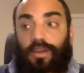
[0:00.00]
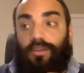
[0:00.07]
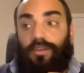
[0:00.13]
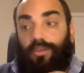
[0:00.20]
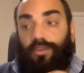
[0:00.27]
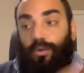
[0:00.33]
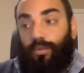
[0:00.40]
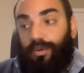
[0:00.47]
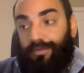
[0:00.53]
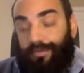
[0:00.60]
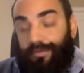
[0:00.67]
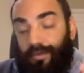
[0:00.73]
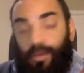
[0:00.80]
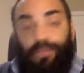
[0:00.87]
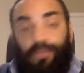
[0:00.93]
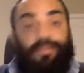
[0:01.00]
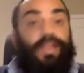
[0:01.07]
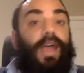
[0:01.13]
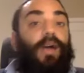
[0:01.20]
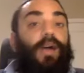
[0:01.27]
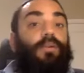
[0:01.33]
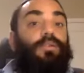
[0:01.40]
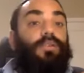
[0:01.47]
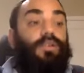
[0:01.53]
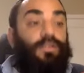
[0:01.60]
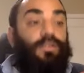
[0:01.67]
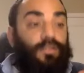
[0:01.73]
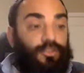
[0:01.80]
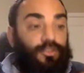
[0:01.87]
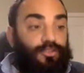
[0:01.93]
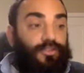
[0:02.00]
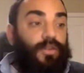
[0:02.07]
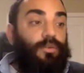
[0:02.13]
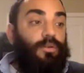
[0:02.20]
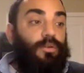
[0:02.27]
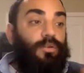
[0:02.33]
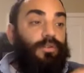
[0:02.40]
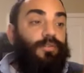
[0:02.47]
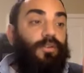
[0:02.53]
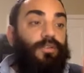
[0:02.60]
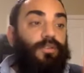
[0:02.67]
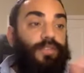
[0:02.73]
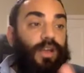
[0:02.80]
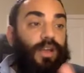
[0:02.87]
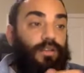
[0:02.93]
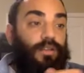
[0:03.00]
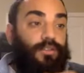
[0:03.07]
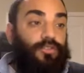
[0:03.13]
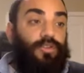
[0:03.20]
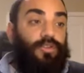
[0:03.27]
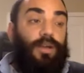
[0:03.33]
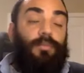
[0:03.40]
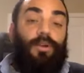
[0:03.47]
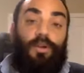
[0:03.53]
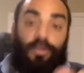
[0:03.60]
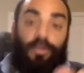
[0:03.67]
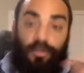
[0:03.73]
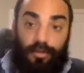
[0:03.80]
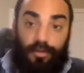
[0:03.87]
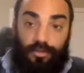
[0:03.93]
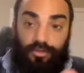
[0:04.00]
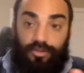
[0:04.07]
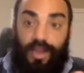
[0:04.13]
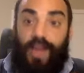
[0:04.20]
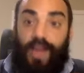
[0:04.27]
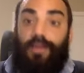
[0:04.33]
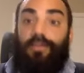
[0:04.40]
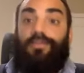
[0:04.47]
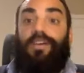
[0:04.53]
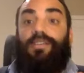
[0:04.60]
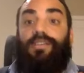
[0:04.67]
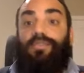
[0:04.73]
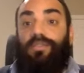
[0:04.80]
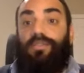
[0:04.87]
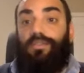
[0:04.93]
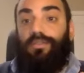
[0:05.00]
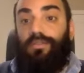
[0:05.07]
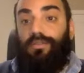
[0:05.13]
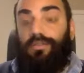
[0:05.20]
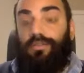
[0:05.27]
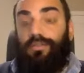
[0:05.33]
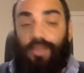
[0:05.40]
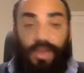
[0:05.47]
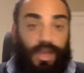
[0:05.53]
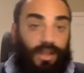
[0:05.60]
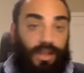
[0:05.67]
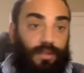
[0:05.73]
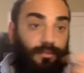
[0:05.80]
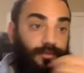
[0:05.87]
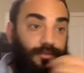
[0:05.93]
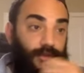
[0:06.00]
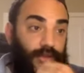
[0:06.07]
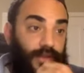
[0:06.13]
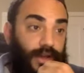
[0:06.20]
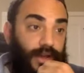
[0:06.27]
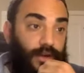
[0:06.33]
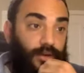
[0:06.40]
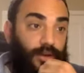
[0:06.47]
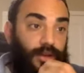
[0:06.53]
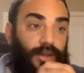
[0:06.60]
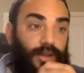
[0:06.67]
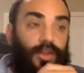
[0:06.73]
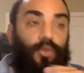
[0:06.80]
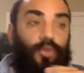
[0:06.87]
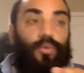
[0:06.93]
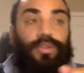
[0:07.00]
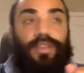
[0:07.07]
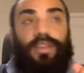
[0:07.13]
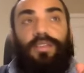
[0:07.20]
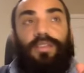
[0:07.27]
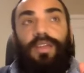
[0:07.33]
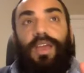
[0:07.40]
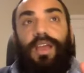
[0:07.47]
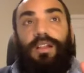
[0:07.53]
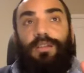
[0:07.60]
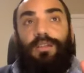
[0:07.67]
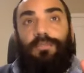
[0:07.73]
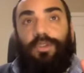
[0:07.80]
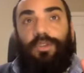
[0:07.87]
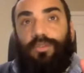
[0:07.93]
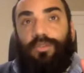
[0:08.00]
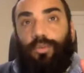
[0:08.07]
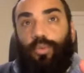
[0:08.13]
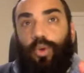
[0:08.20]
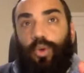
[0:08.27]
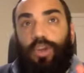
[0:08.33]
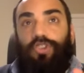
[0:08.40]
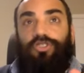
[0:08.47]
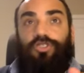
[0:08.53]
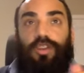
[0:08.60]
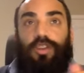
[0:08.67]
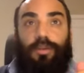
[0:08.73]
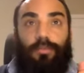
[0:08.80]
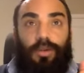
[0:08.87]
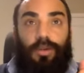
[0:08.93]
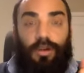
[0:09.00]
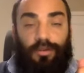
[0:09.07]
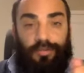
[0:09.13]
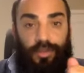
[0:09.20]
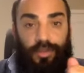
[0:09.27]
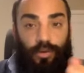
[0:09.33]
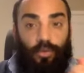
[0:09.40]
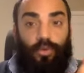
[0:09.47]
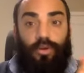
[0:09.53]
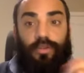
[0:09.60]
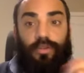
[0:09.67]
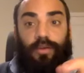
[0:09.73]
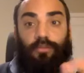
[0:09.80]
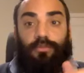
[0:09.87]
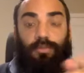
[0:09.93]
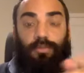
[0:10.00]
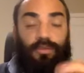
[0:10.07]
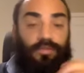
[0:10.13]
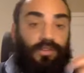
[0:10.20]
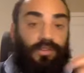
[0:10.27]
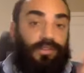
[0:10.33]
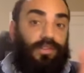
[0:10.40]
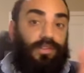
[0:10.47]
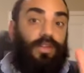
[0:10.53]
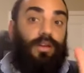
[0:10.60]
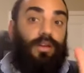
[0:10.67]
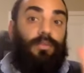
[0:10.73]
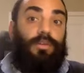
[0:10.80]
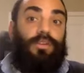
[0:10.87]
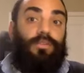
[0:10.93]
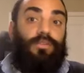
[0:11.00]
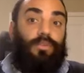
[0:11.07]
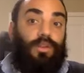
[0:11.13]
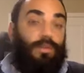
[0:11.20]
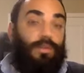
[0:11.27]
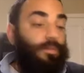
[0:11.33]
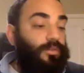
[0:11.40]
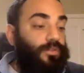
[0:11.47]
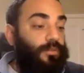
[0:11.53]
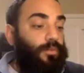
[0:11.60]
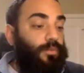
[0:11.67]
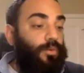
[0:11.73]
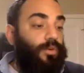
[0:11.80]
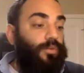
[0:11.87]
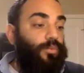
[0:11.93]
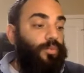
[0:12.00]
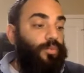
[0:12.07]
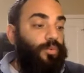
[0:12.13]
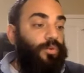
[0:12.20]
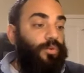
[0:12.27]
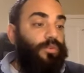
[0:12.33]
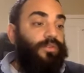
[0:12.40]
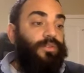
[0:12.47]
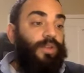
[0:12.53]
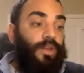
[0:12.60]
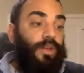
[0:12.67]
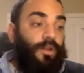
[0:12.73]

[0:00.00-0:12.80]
So, what falls down in the Shvira, what falls down in the trauma are the shattered vessels. So, the Kalim fall down. Within the Kalim, there's a Roishem of the ore that was previously there, because one of the most important rules